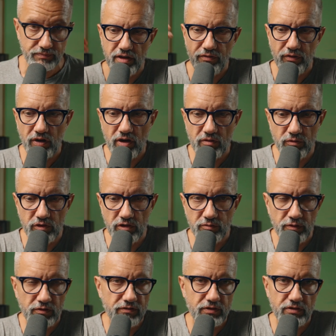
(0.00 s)
If you have
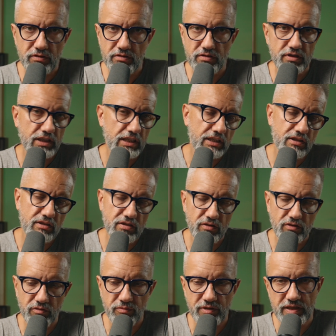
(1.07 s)
multiple photos on it,
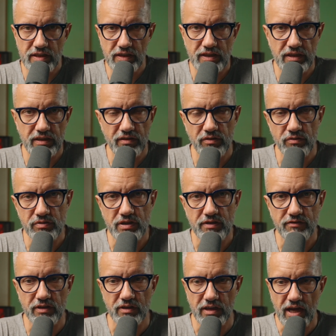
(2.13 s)
so basically user
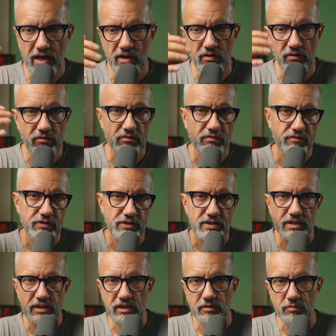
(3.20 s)
will
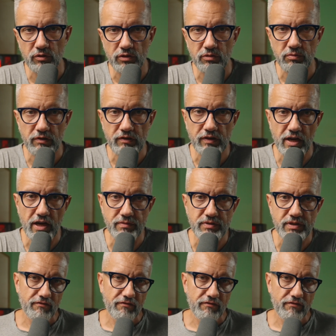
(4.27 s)
see it multiple times.